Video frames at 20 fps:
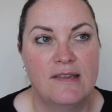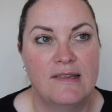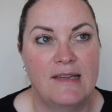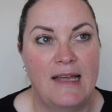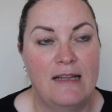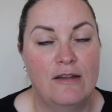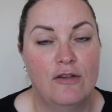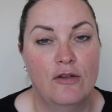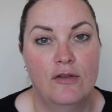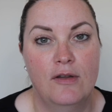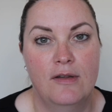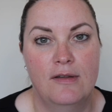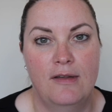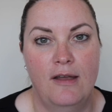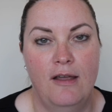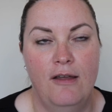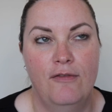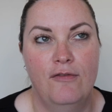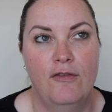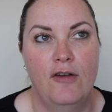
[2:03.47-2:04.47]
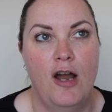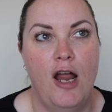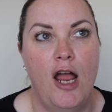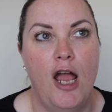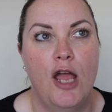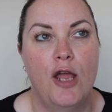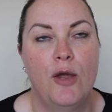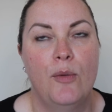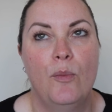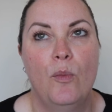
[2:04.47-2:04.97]
sat on the sofa at
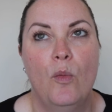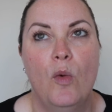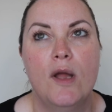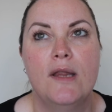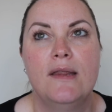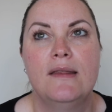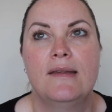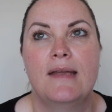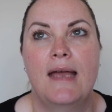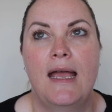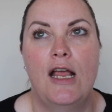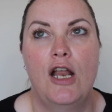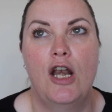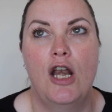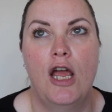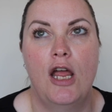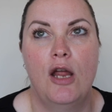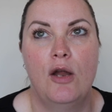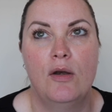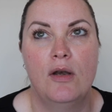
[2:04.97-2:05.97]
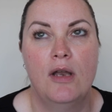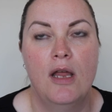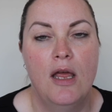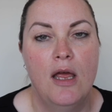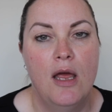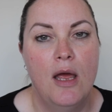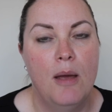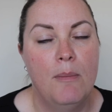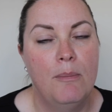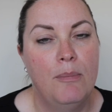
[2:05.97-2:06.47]
home one day alone,
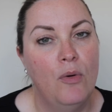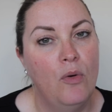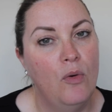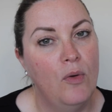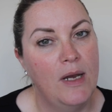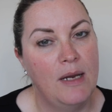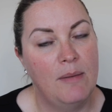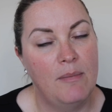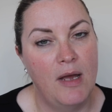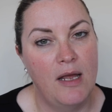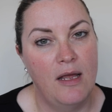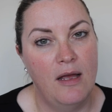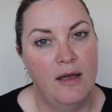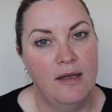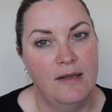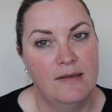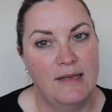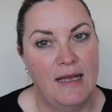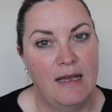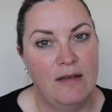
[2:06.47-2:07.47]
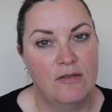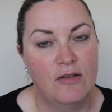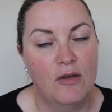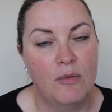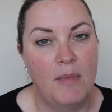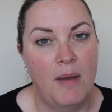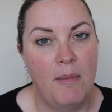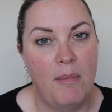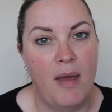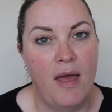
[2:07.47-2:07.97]
bawling my eyes out
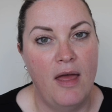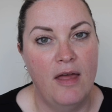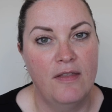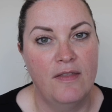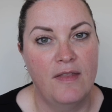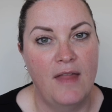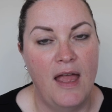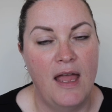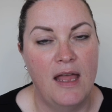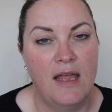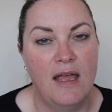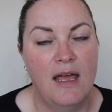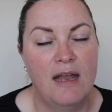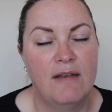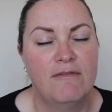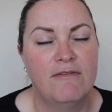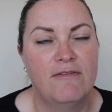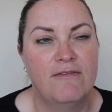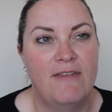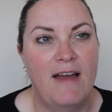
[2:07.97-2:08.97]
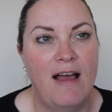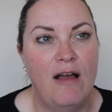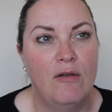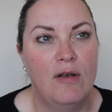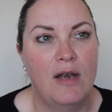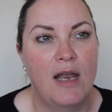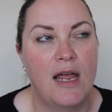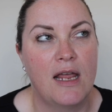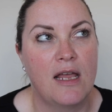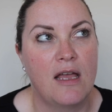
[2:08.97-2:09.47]
on my birthday, and
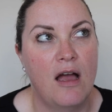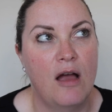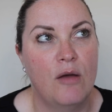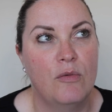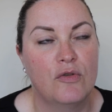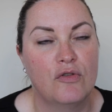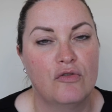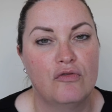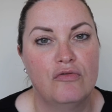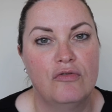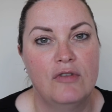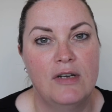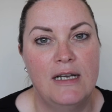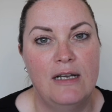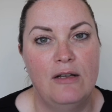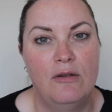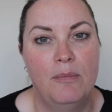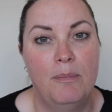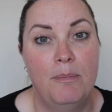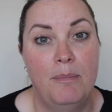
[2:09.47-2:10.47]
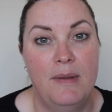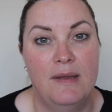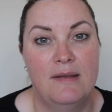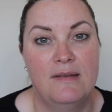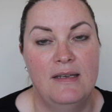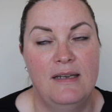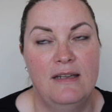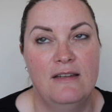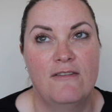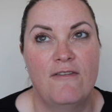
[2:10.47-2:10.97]
felt like I was a real
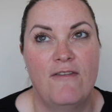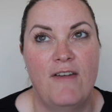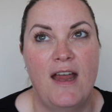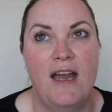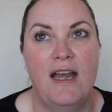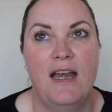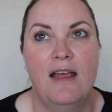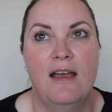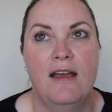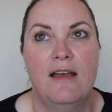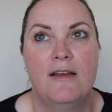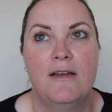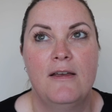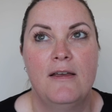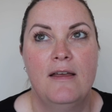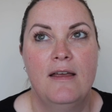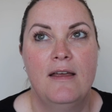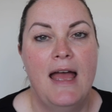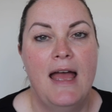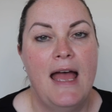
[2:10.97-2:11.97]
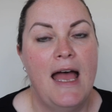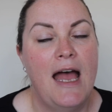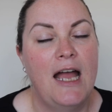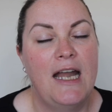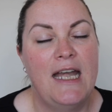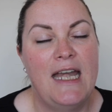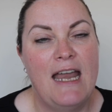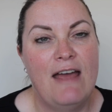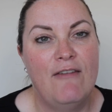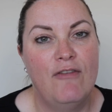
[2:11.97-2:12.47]
business failure.
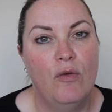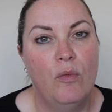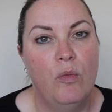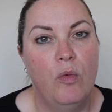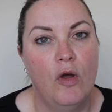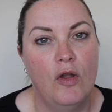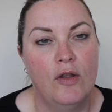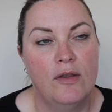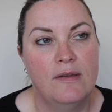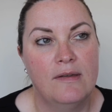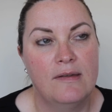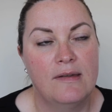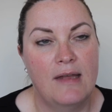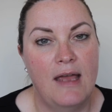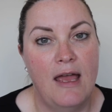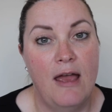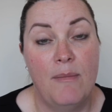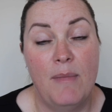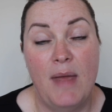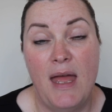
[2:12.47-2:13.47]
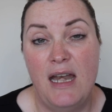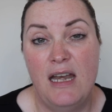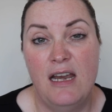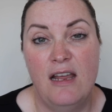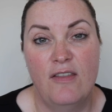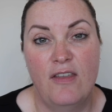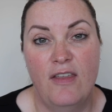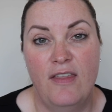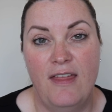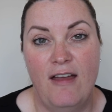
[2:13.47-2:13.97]
I never want any
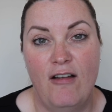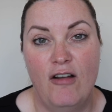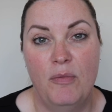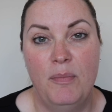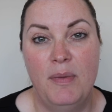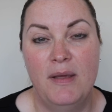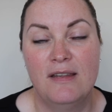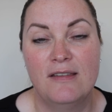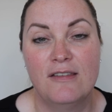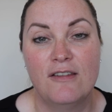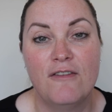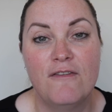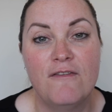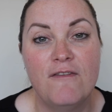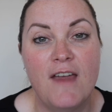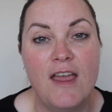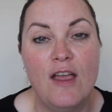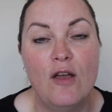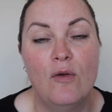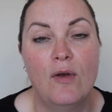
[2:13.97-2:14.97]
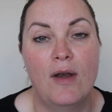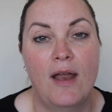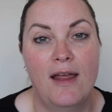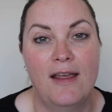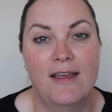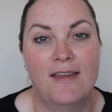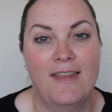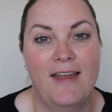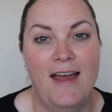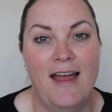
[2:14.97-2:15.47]
other therapist to feel
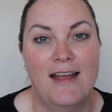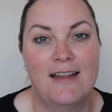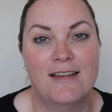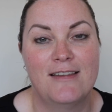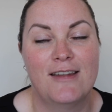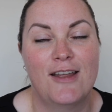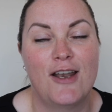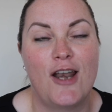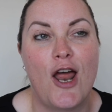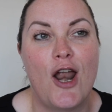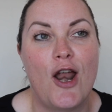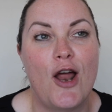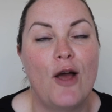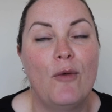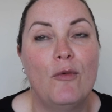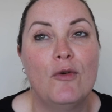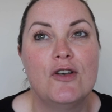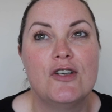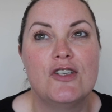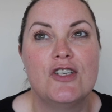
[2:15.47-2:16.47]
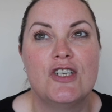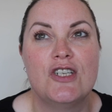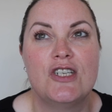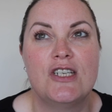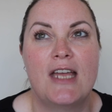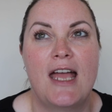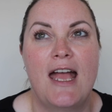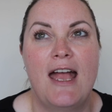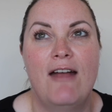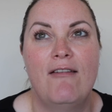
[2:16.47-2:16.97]
like that, and I want to
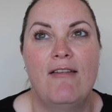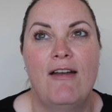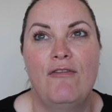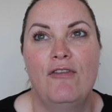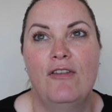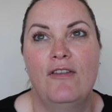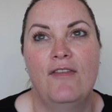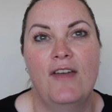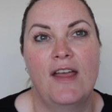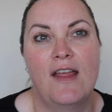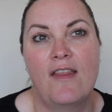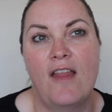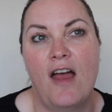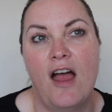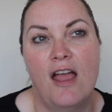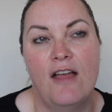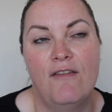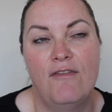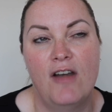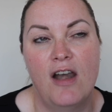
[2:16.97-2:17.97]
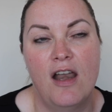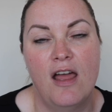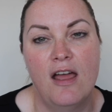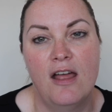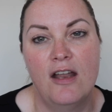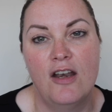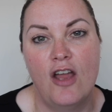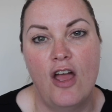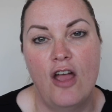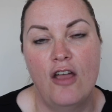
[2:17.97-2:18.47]
share everything that I have
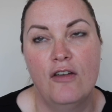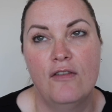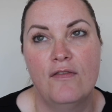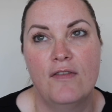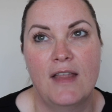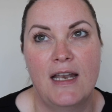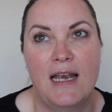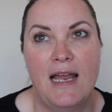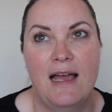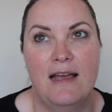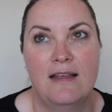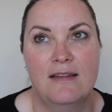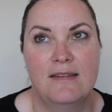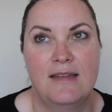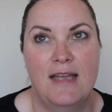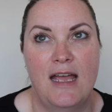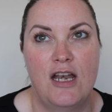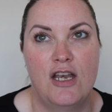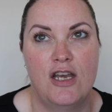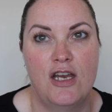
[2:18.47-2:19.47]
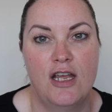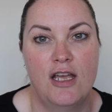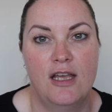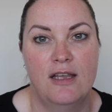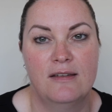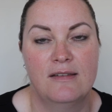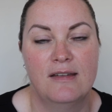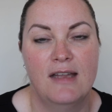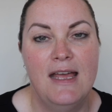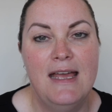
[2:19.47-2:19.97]
learned over the last 10
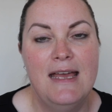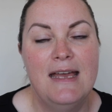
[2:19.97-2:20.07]
years